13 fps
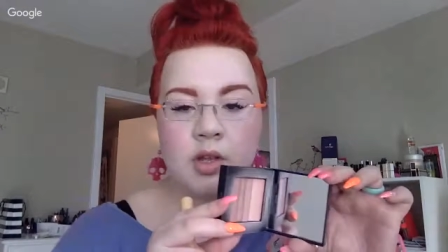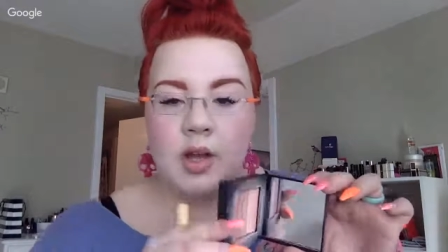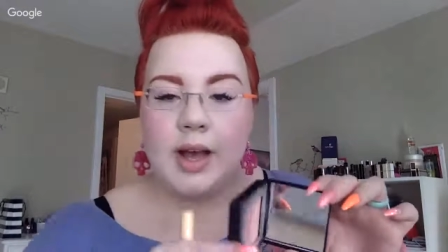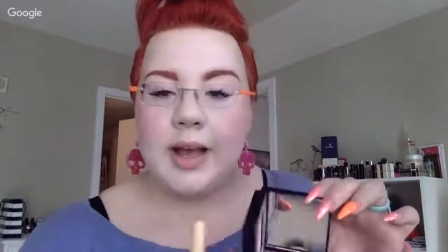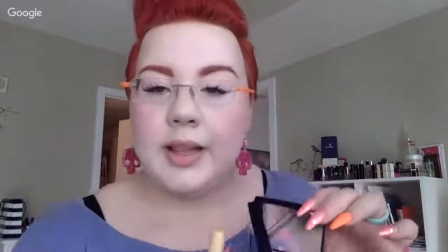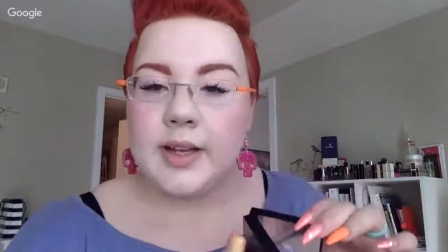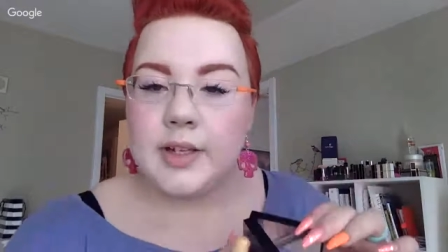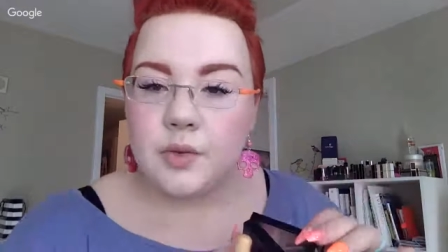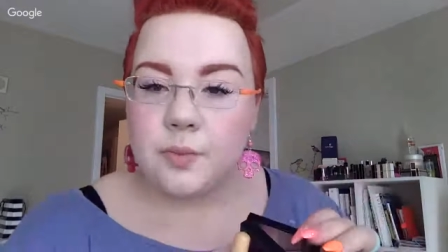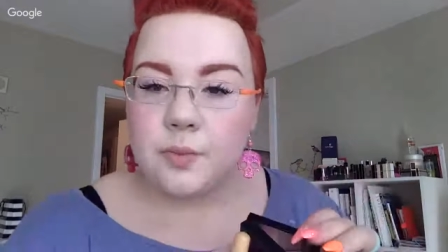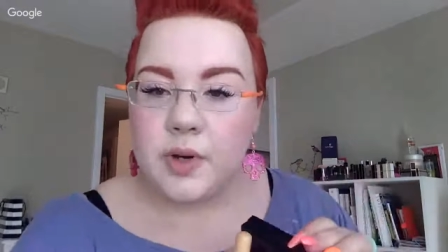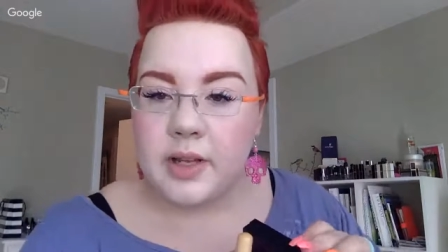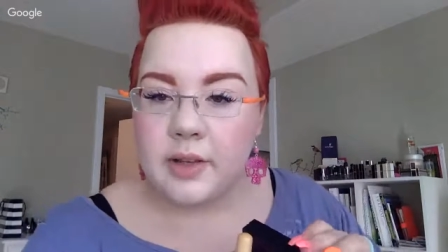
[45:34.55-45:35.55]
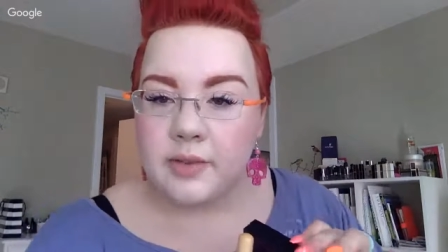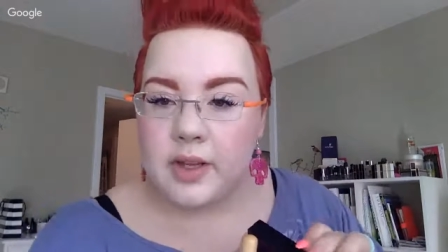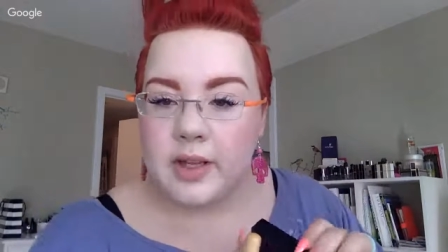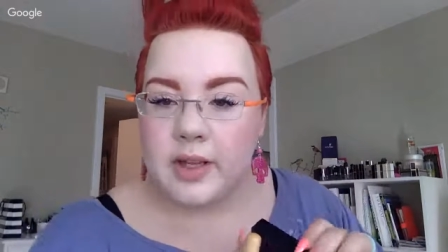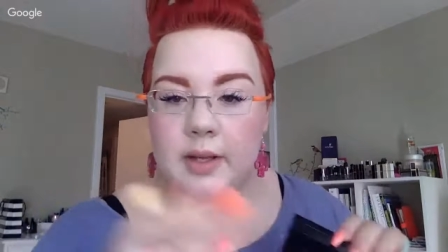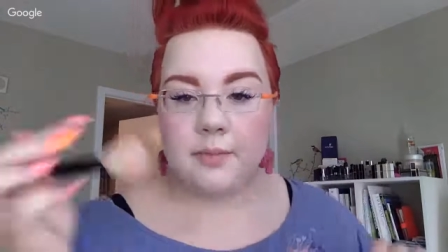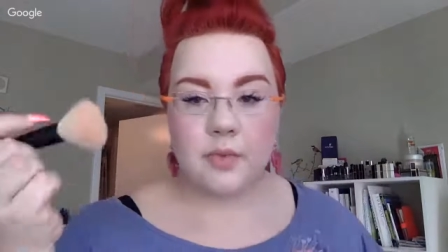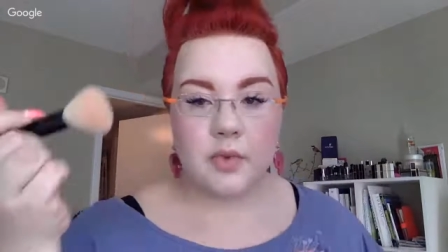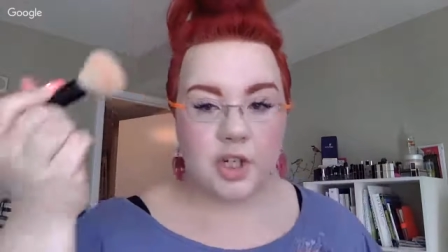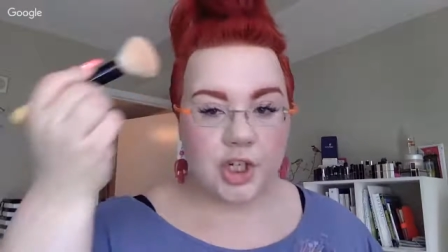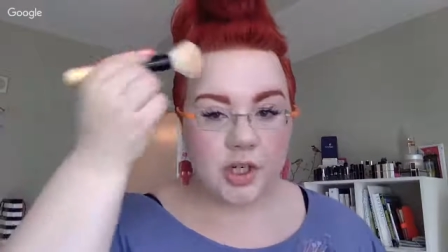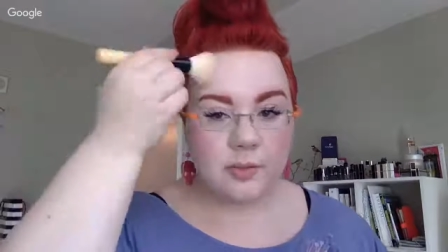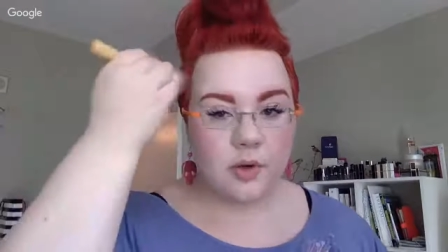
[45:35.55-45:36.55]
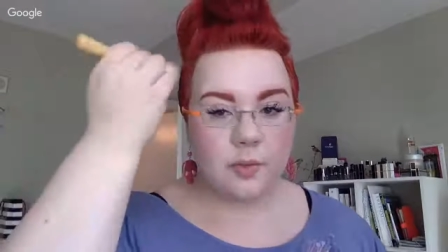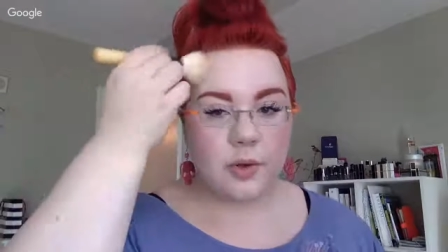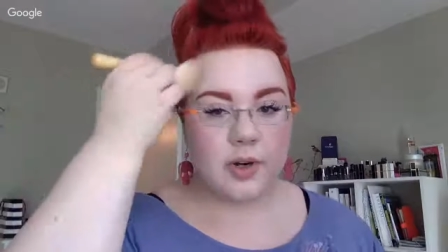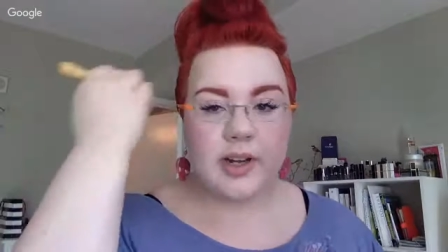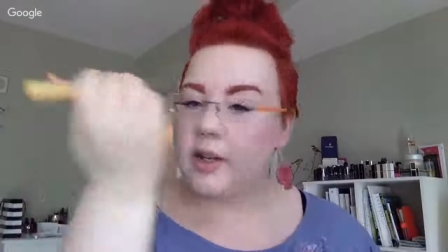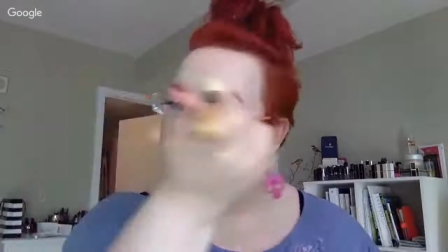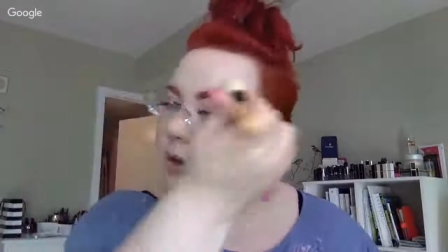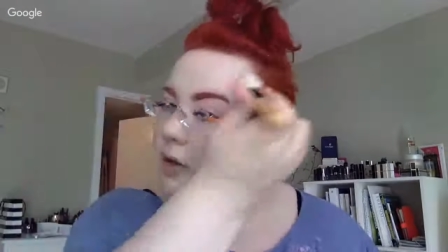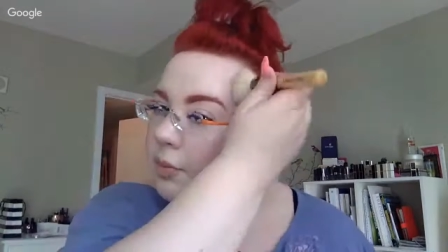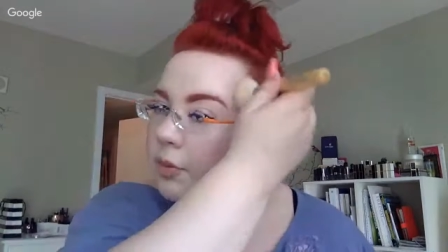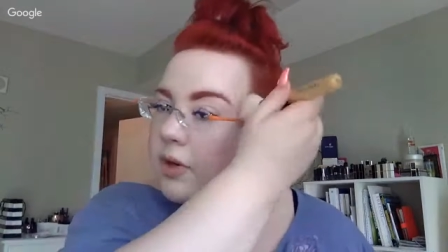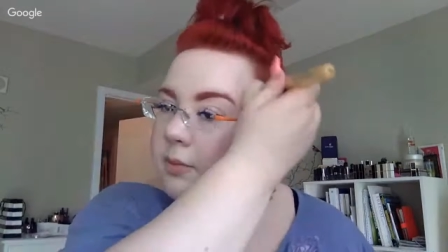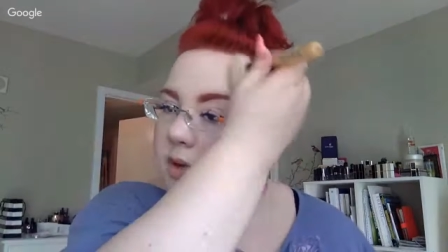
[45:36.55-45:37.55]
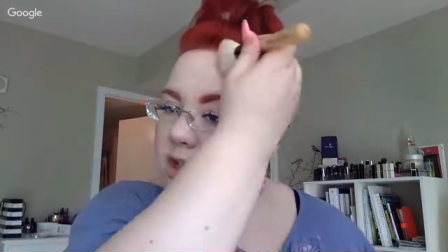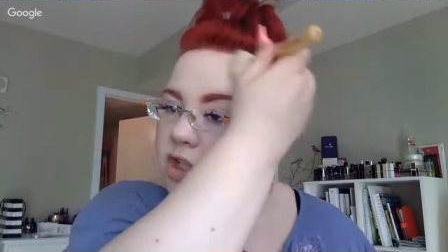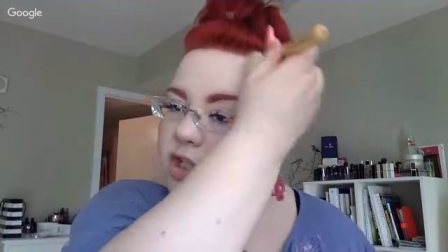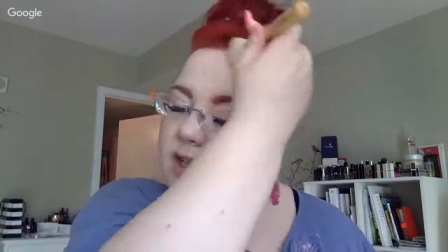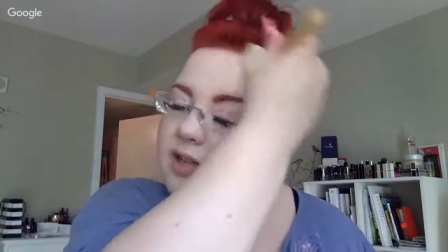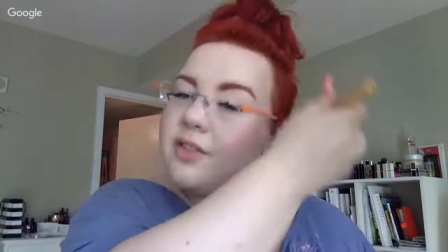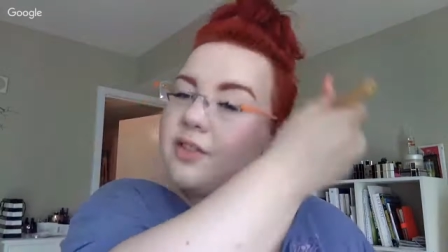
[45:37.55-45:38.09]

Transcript: the shimmer brick pretty much in the